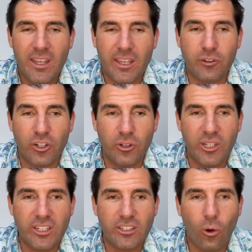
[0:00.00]
If you're new
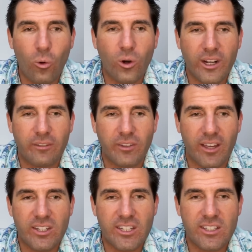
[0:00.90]
here or if you
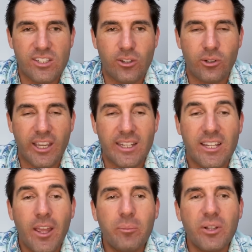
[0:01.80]
haven't done so yet,
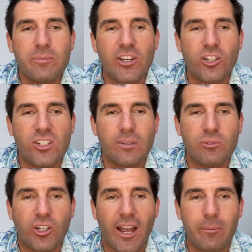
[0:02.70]
please make sure to
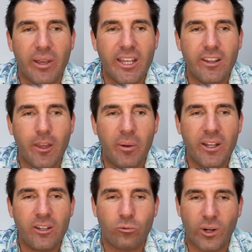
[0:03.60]
subscribe by hitting the
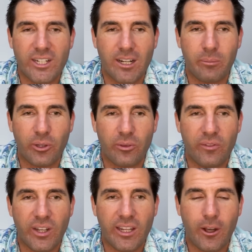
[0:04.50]
button right down below the
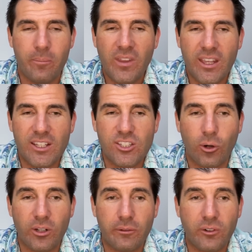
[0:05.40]
video. It's
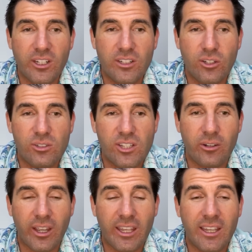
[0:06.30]
totally free to do so
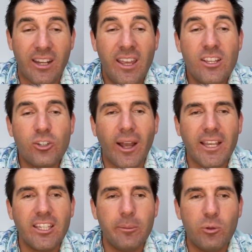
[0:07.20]
and so I
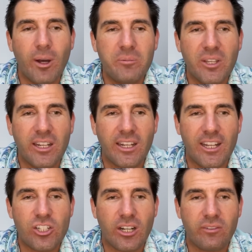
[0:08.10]
can keep you updated
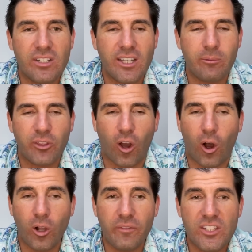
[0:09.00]
each and every day with
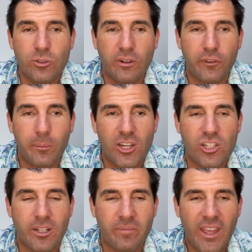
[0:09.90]
all of this new
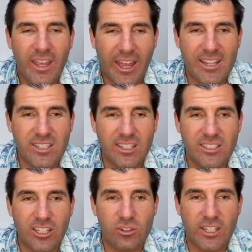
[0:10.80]
information as it
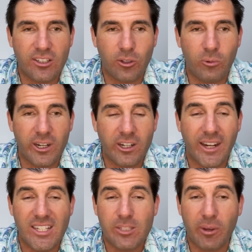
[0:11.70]
continues to hit the wire,
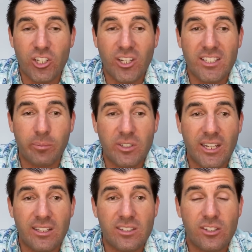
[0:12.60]
especially as it
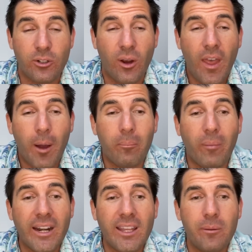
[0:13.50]
pertains to
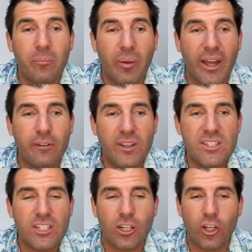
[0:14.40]
money,
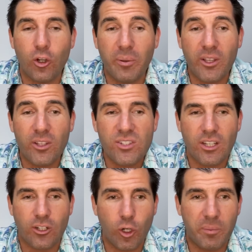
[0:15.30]
benefits, new bills,
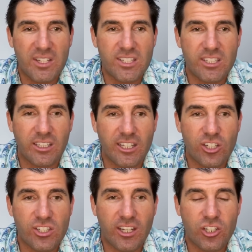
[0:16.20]
new pieces of
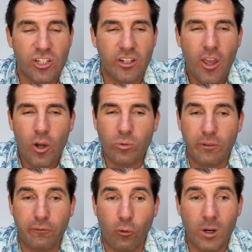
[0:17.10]
legislation, legislation,
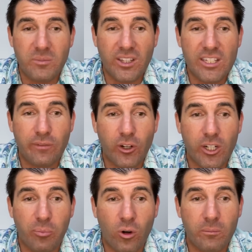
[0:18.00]
reform to these very
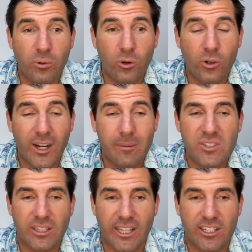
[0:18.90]
important
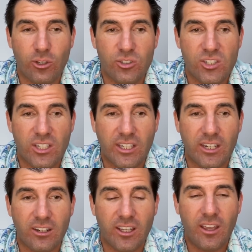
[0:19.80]
programs like Social
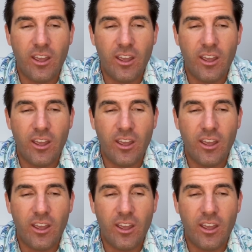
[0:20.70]
Security,